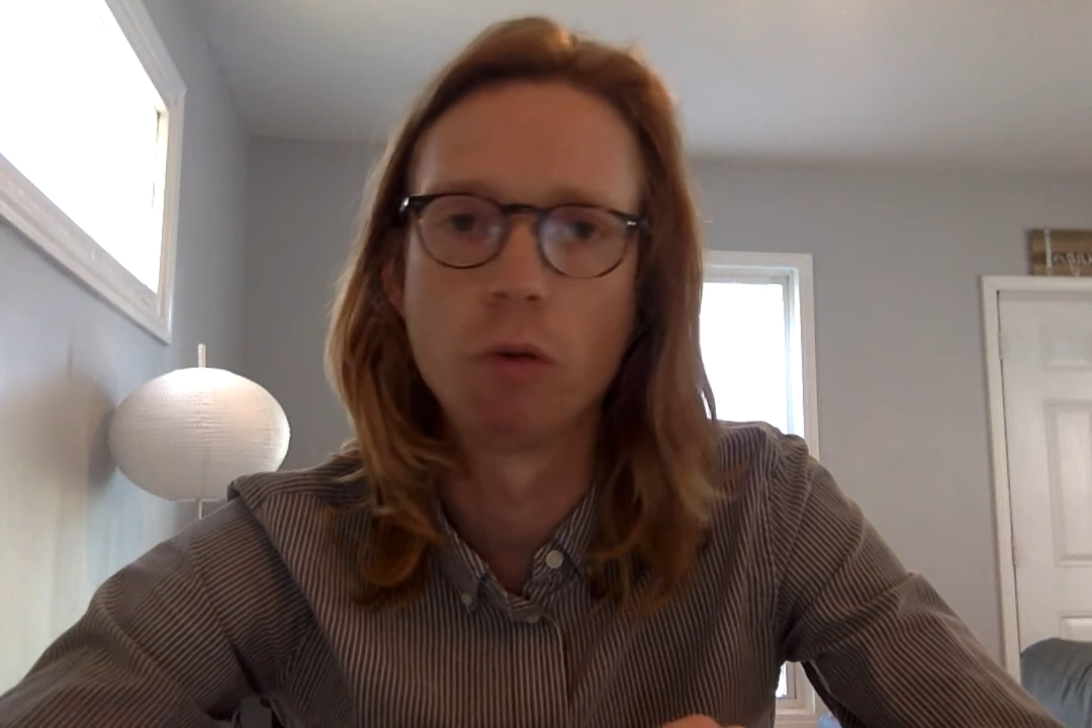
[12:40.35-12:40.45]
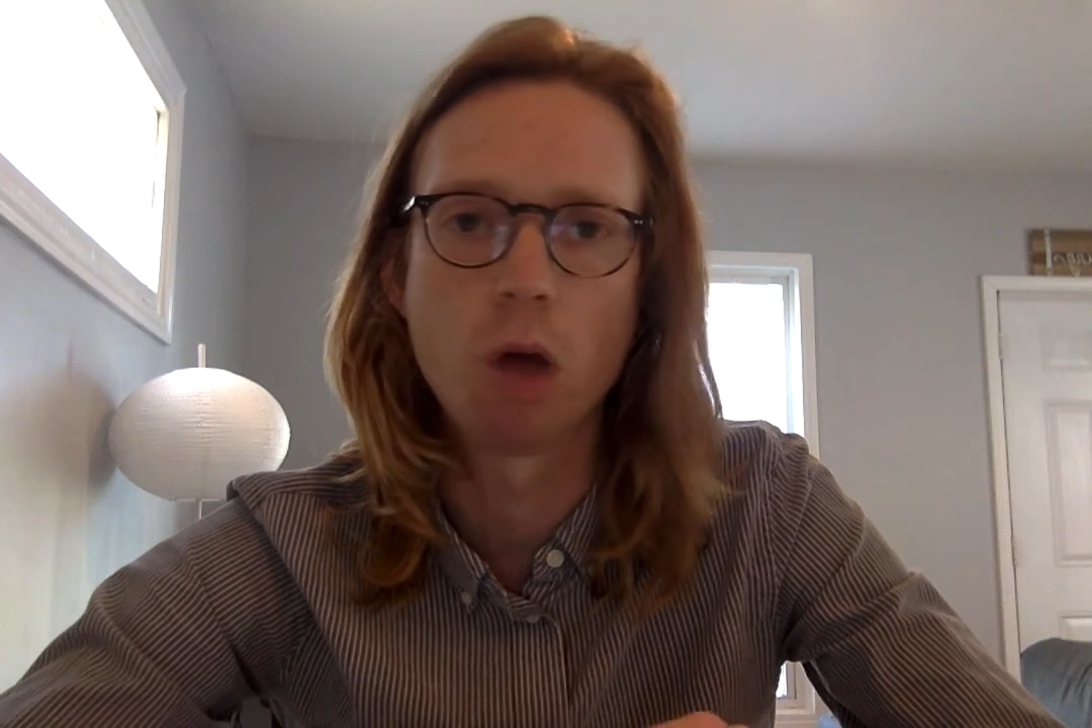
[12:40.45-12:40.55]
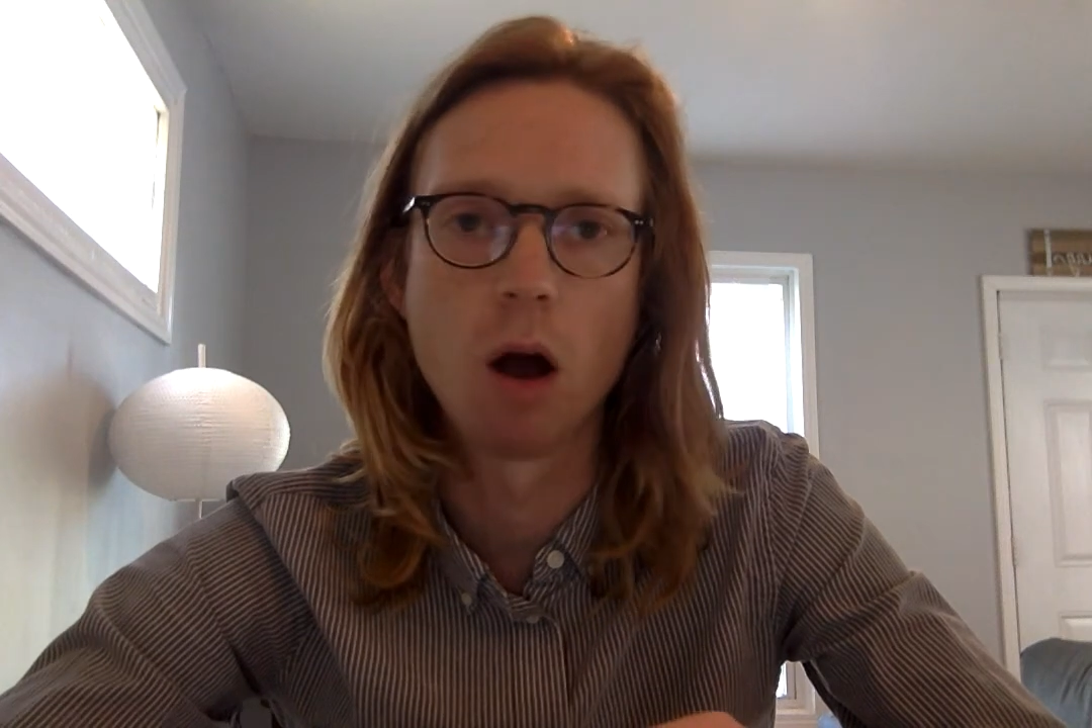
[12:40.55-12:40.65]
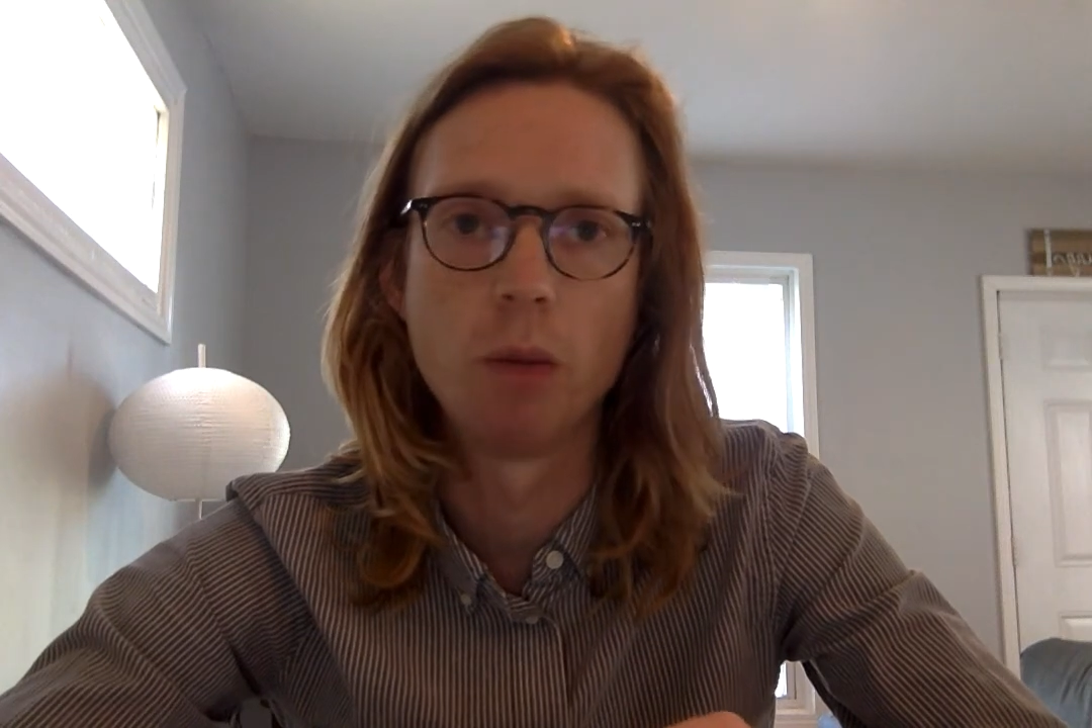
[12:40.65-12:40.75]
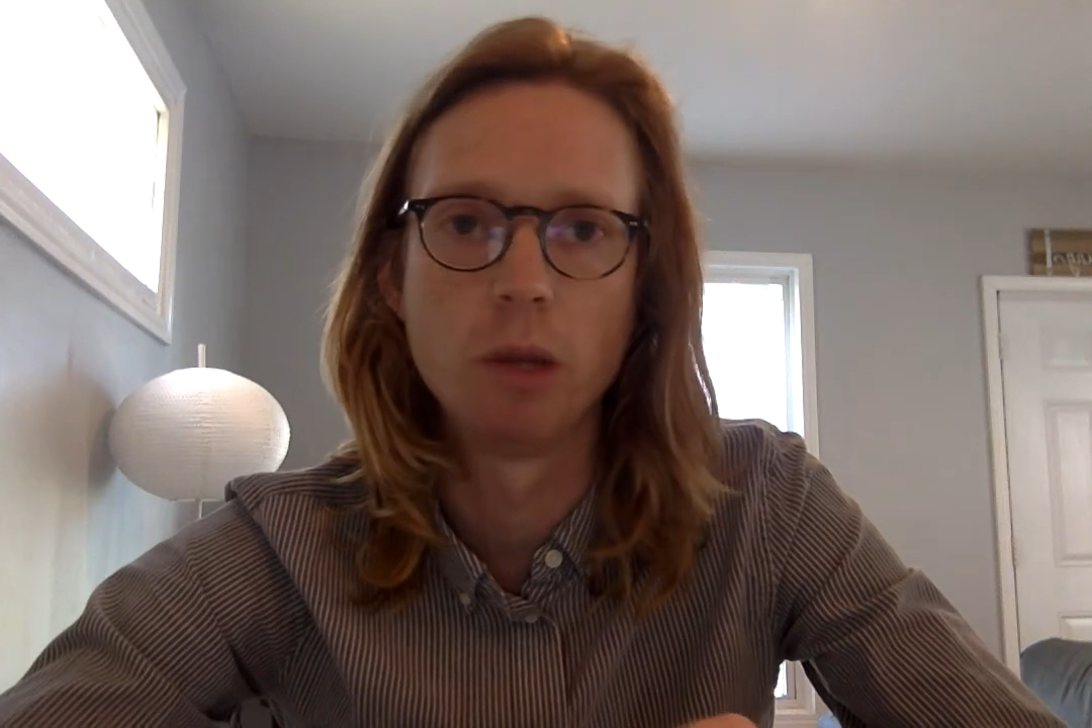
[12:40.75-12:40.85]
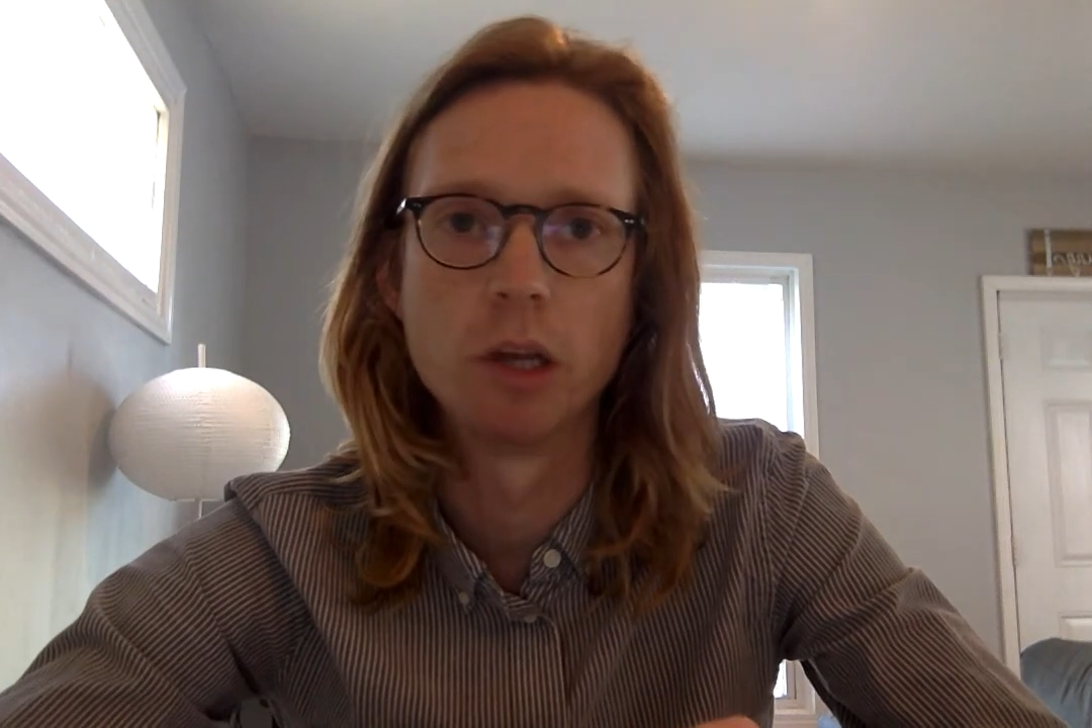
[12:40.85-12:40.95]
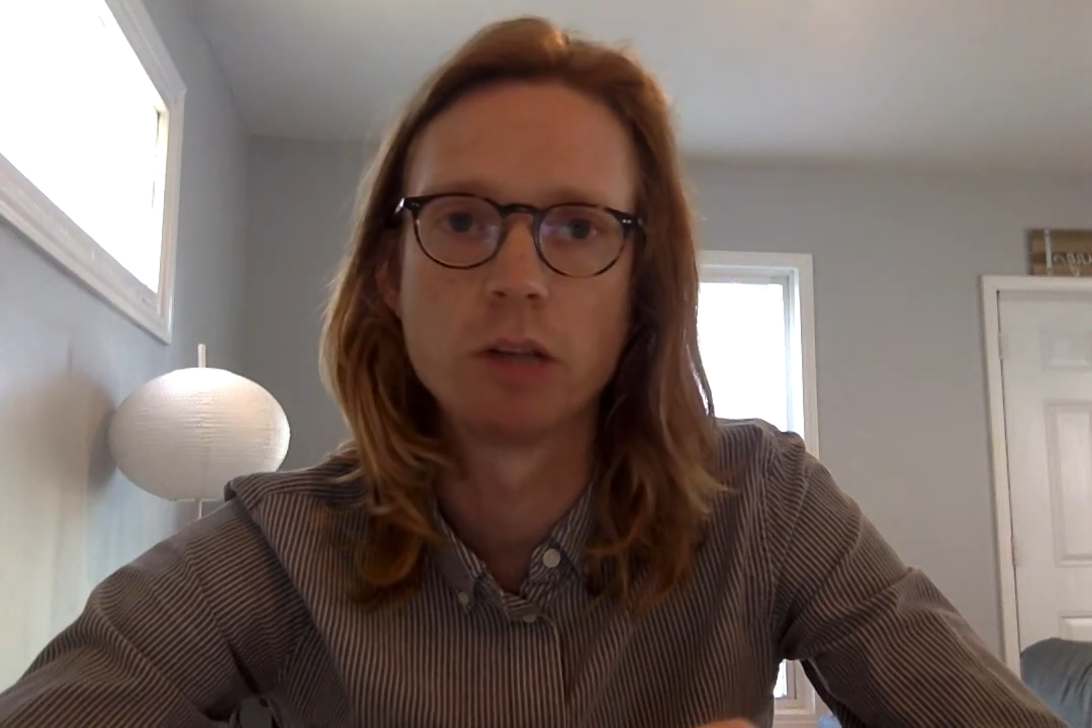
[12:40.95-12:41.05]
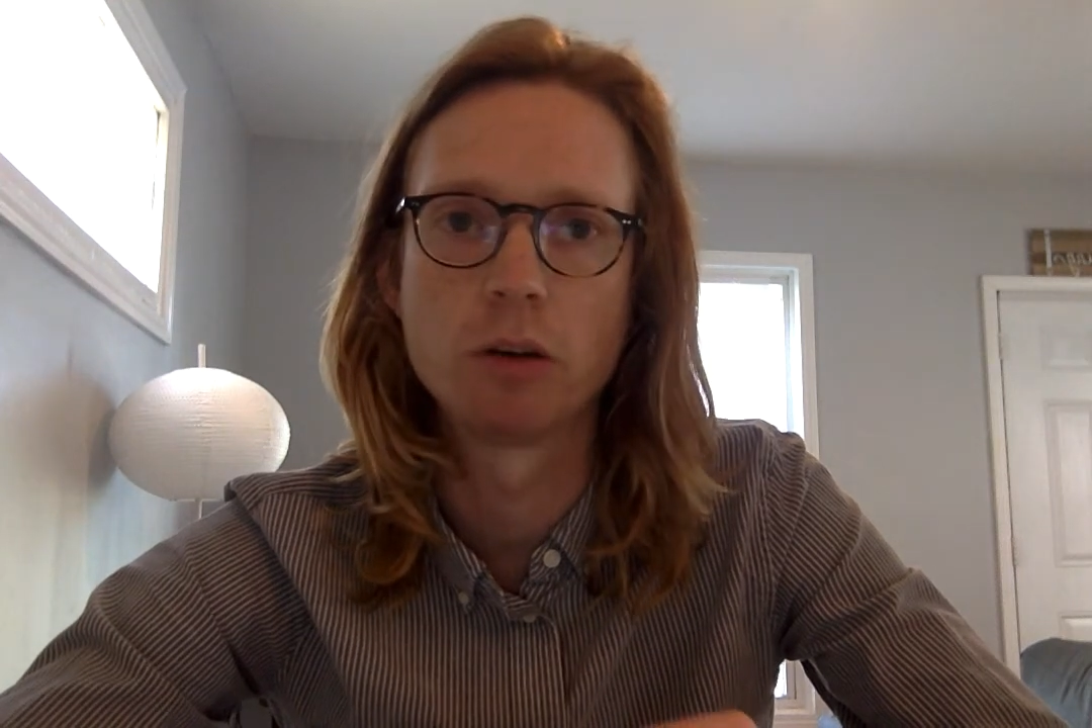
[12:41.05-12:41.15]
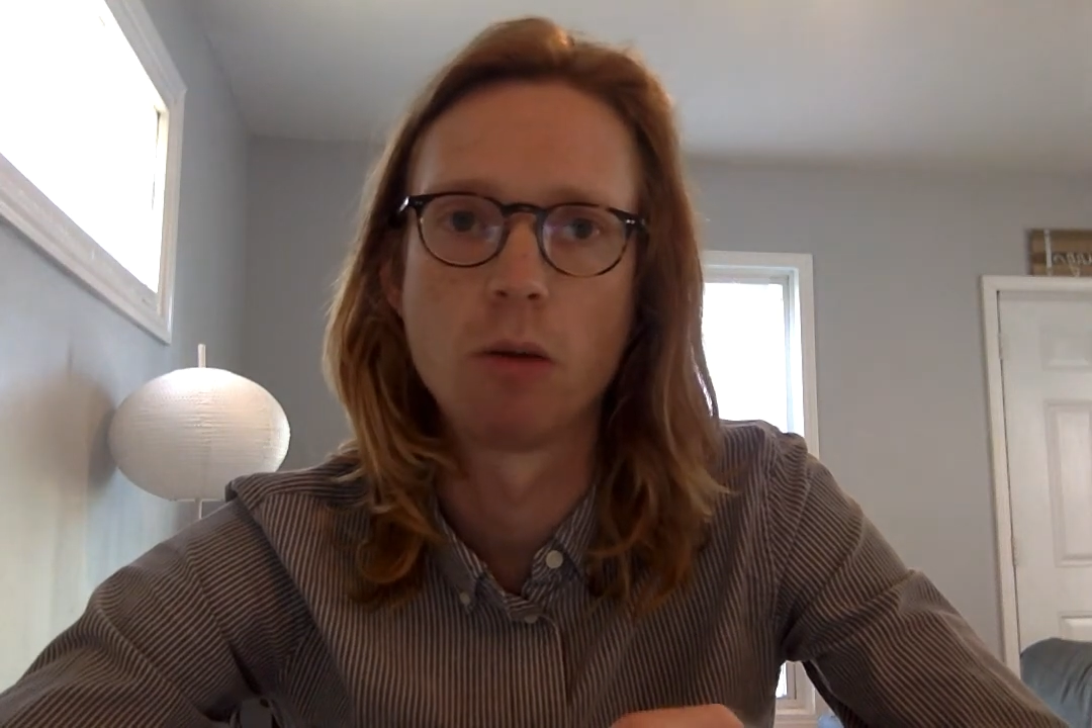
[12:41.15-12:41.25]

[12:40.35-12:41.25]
communist or